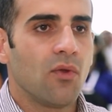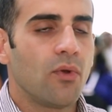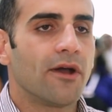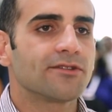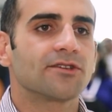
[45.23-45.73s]

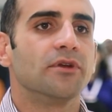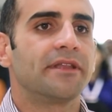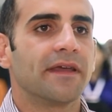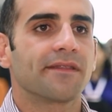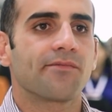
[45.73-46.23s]
We also
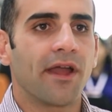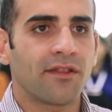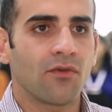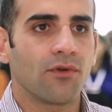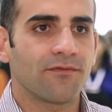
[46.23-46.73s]
retain the
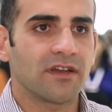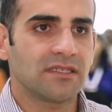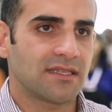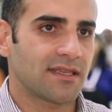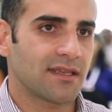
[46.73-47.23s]
right to
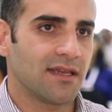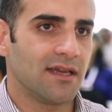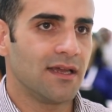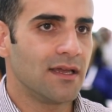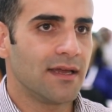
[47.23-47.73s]
invest
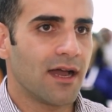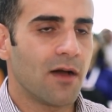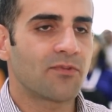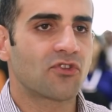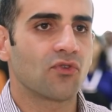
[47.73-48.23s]

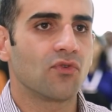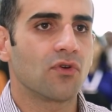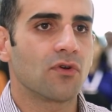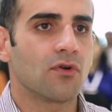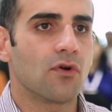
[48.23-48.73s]
up to,
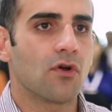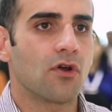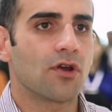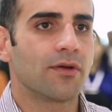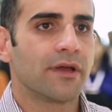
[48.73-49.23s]

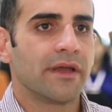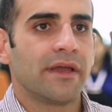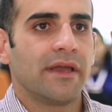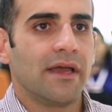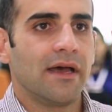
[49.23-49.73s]
or
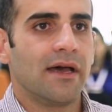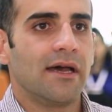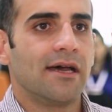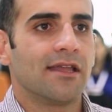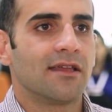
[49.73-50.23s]

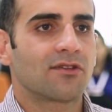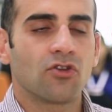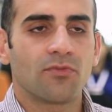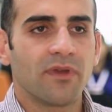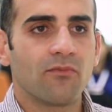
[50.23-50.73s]
it
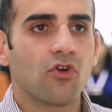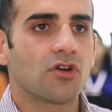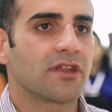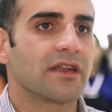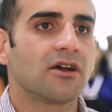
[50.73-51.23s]
could be
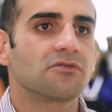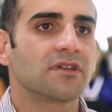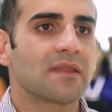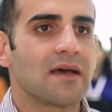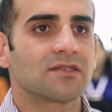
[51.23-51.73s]
more than
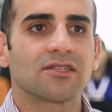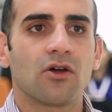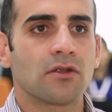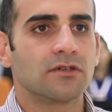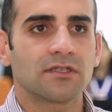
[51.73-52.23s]

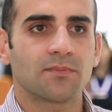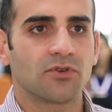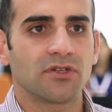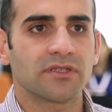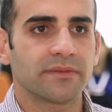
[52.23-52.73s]
$100,000
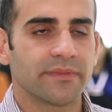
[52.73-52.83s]
per